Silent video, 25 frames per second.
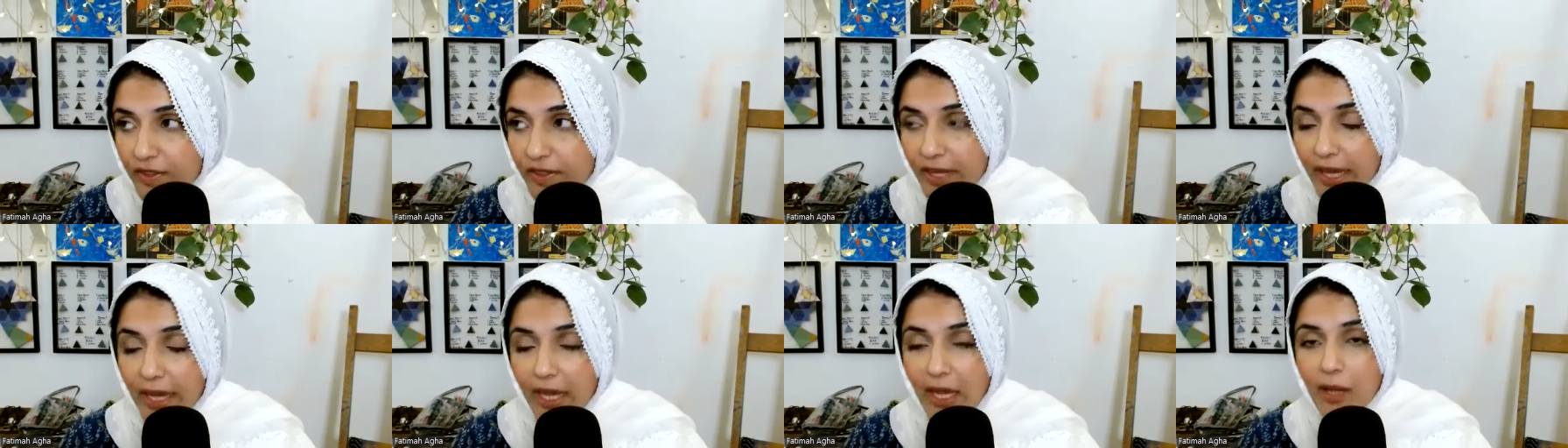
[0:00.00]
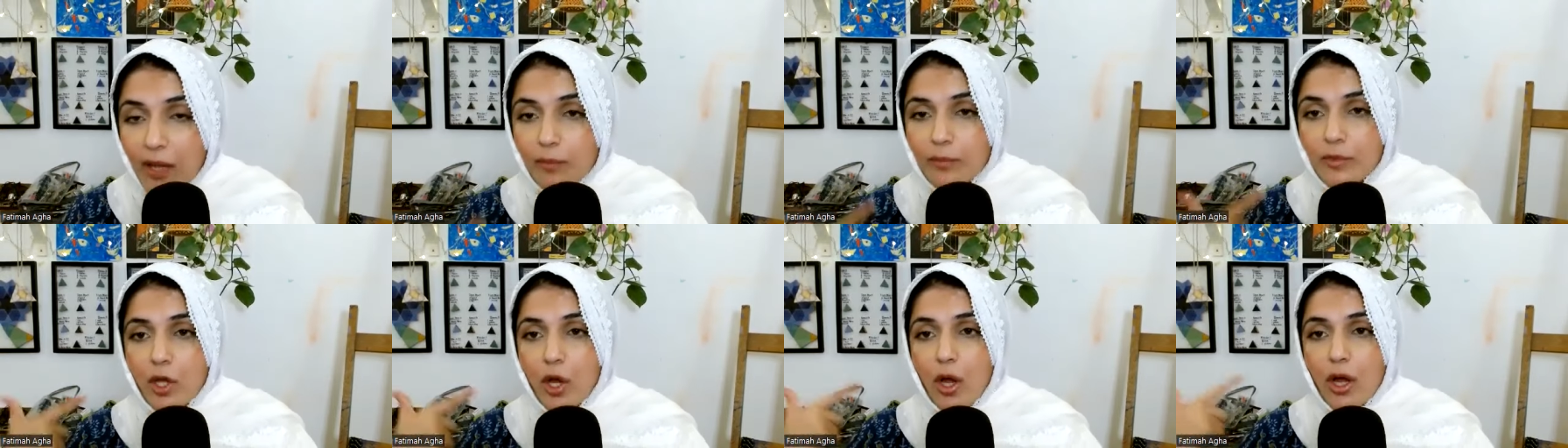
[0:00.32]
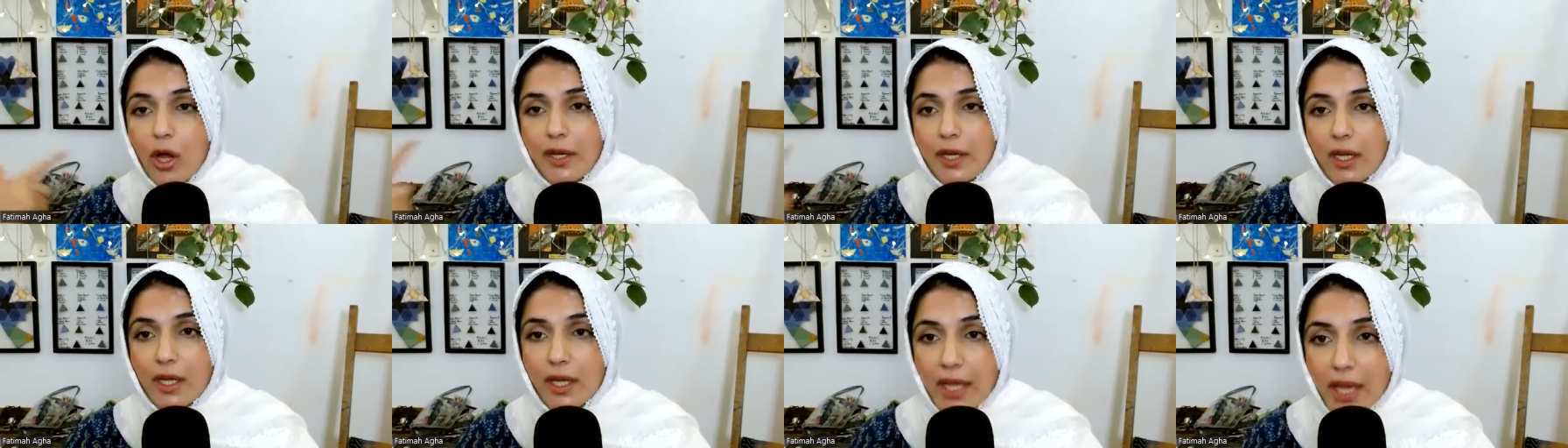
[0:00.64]
same
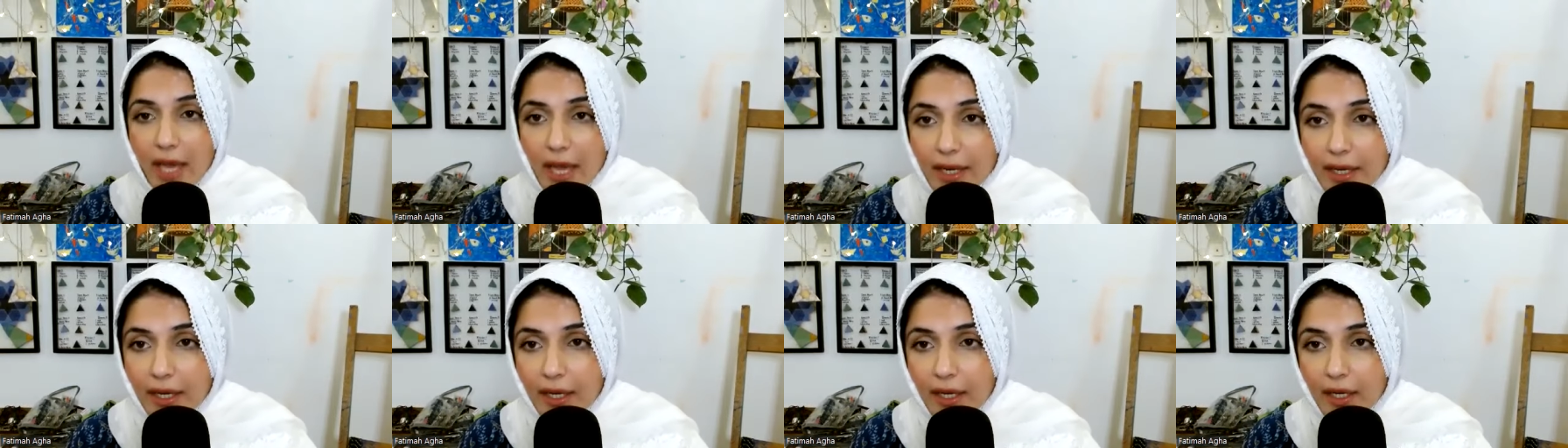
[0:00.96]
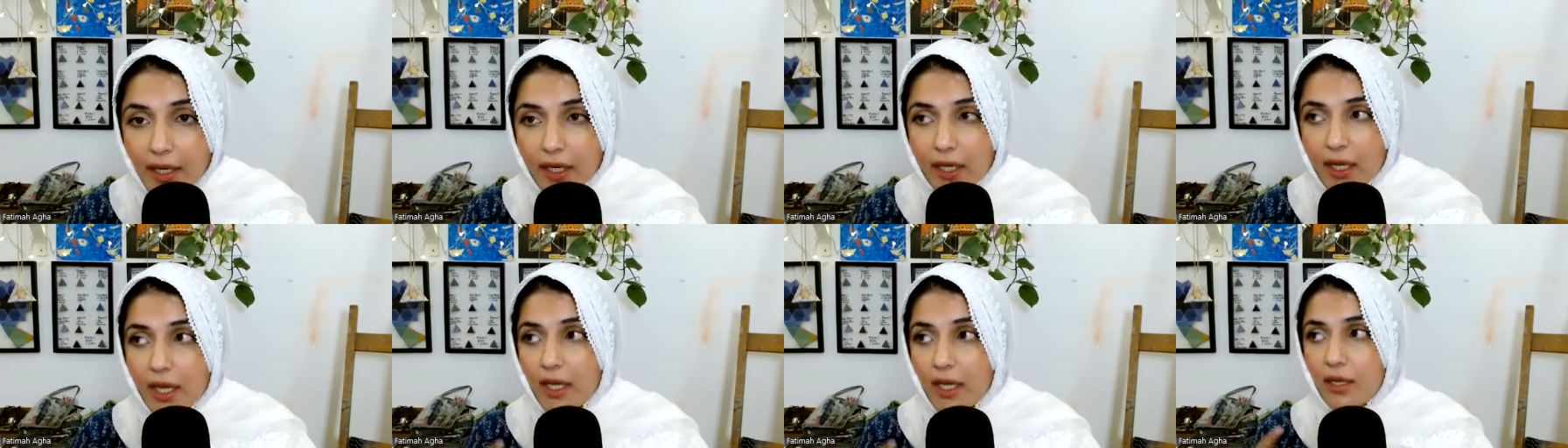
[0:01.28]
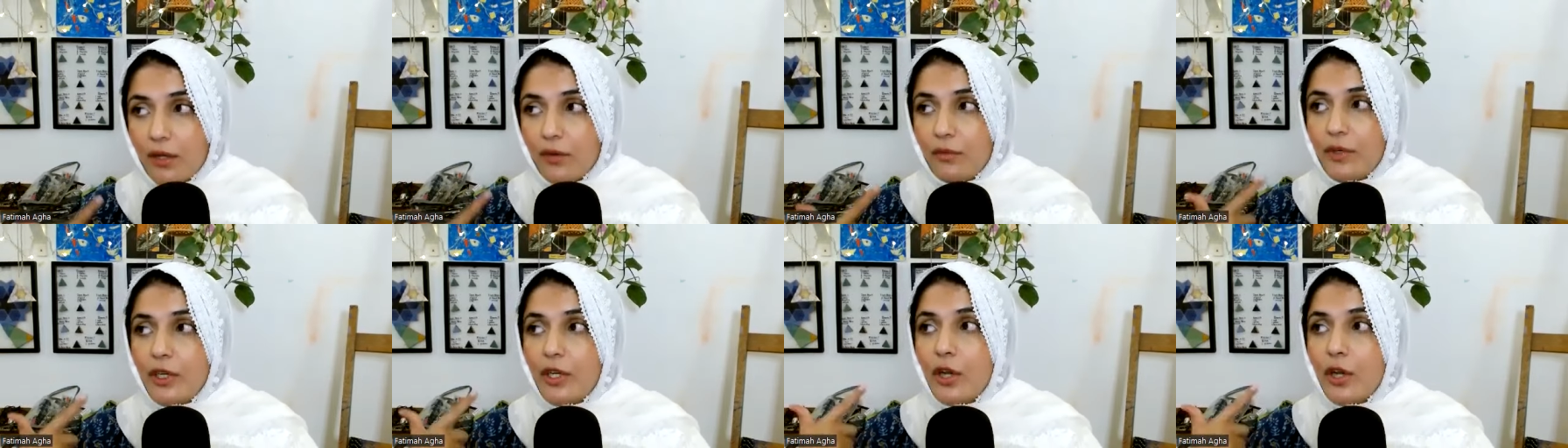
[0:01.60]
thought again and
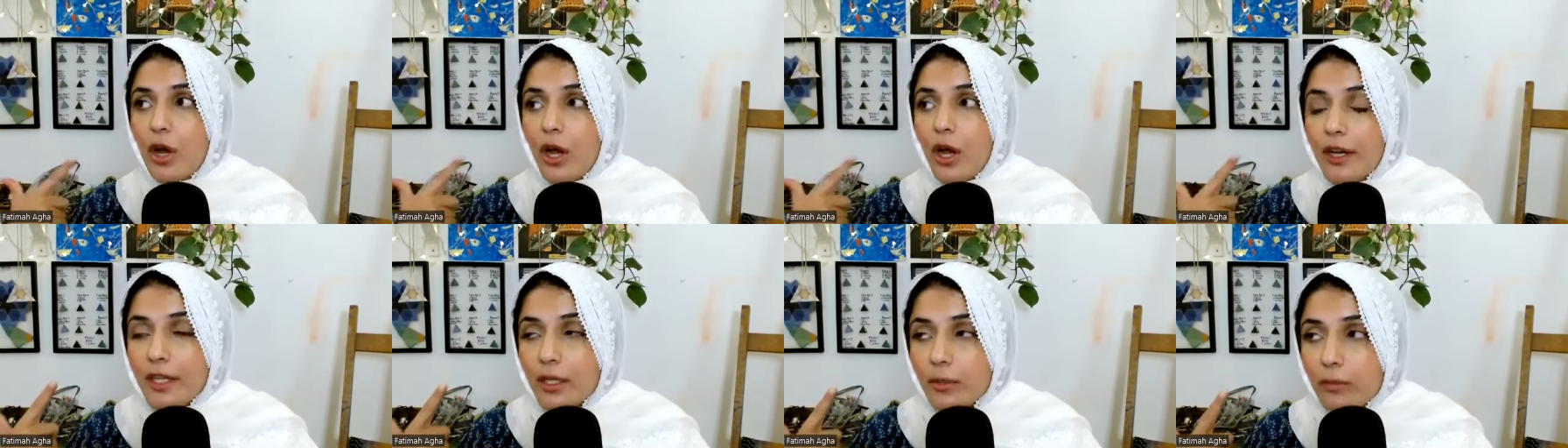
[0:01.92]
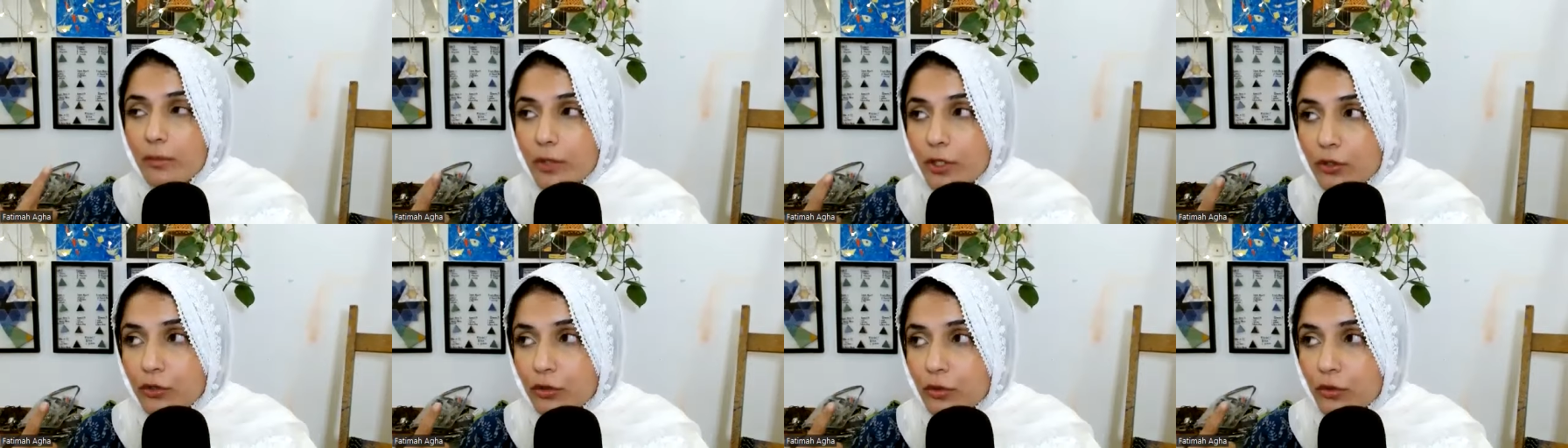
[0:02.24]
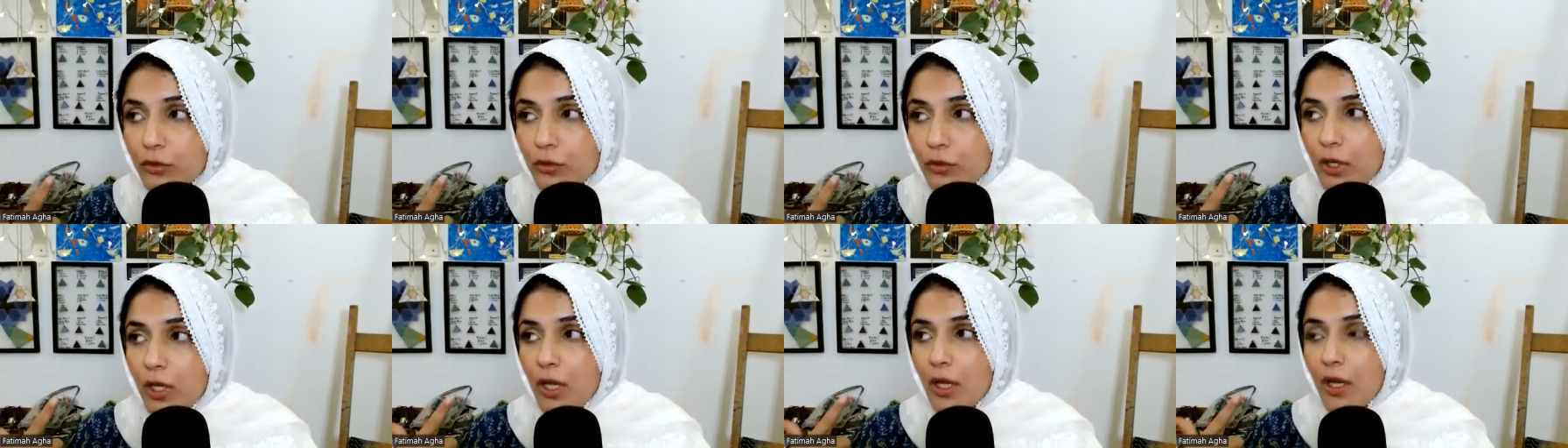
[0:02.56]
again and we're not able
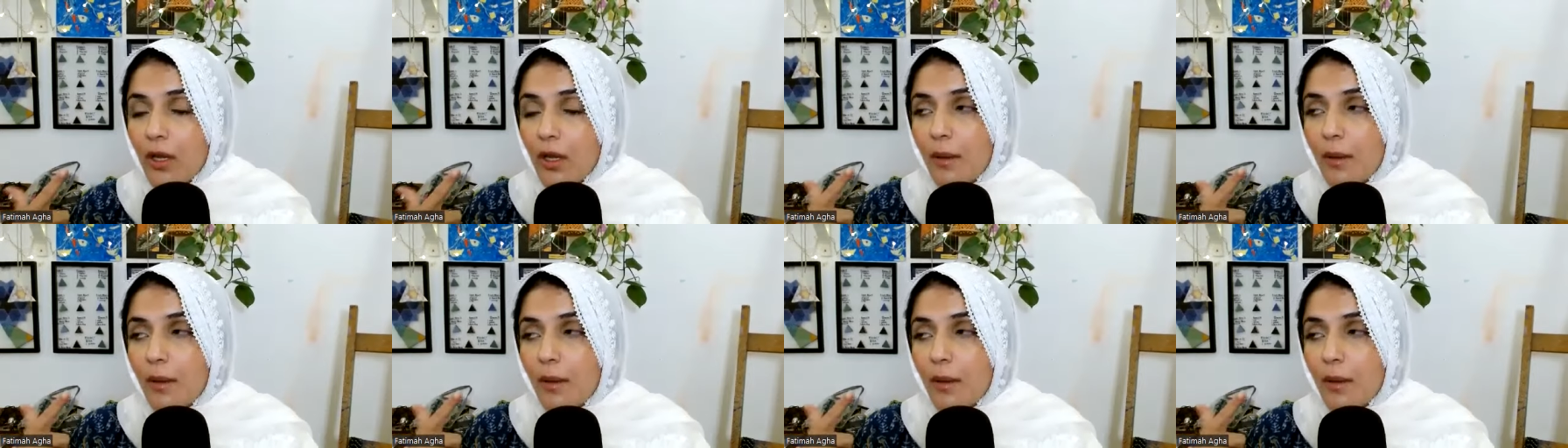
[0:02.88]
to